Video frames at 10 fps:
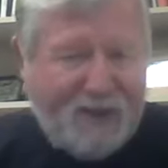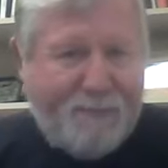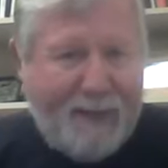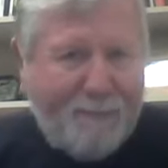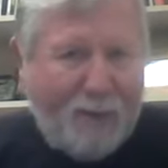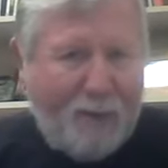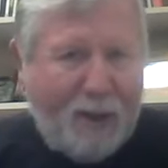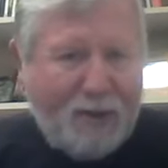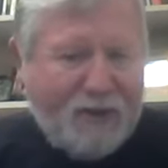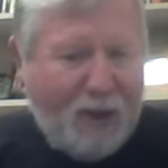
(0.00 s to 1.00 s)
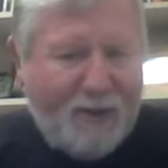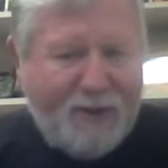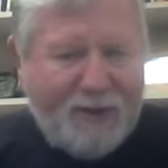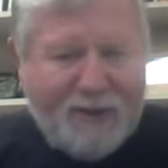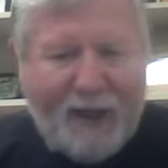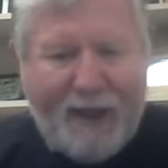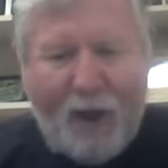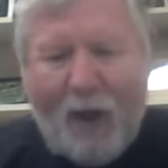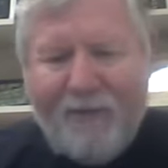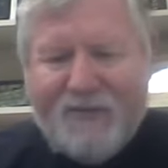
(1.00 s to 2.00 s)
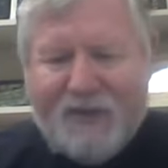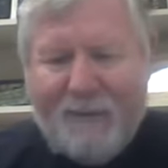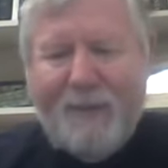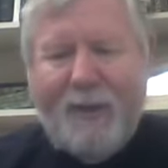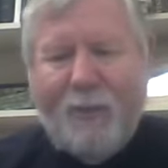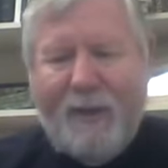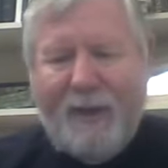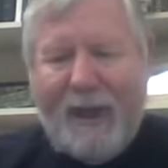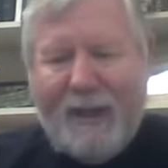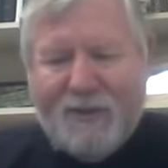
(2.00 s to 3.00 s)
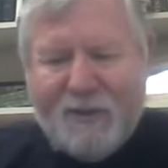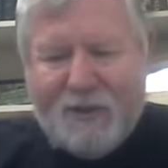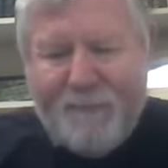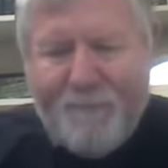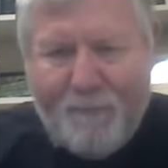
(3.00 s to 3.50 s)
people are starting to die off, somebody realizes,